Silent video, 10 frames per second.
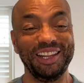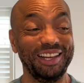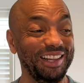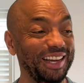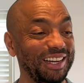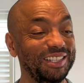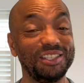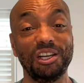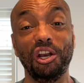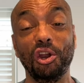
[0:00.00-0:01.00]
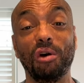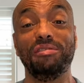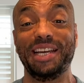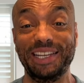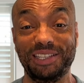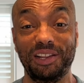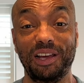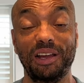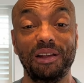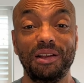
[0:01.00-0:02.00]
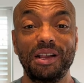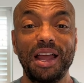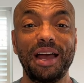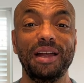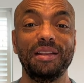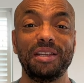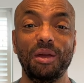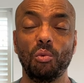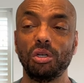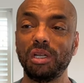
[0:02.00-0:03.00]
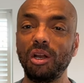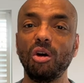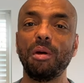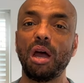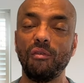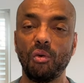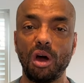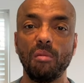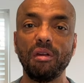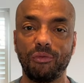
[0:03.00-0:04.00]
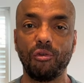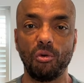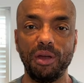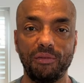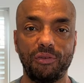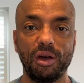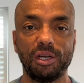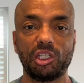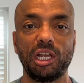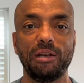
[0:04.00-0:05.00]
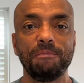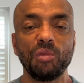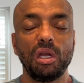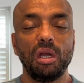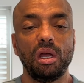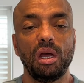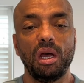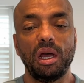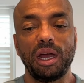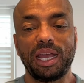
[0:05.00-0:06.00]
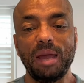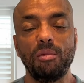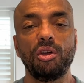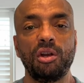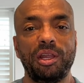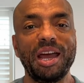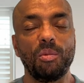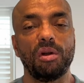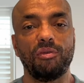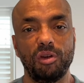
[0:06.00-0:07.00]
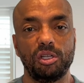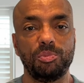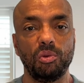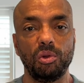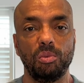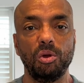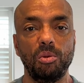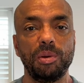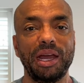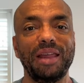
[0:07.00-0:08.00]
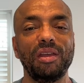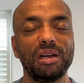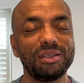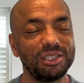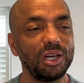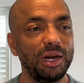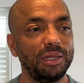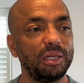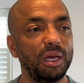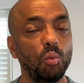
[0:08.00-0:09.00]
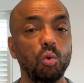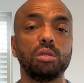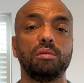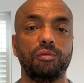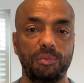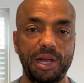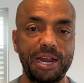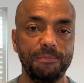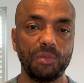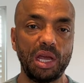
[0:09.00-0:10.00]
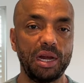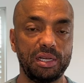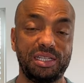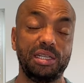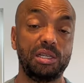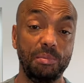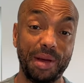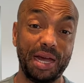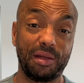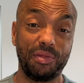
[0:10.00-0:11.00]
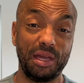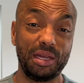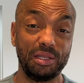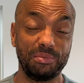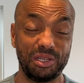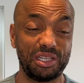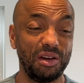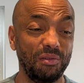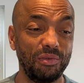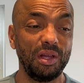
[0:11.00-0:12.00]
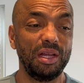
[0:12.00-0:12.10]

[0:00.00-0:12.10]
that there's a lot of data there. And it was a little bit overwhelming for me at first. And I kept looking at the app when I first bought the Whoop and then I decided that it wasn't for me and I sent it back thinking to myself,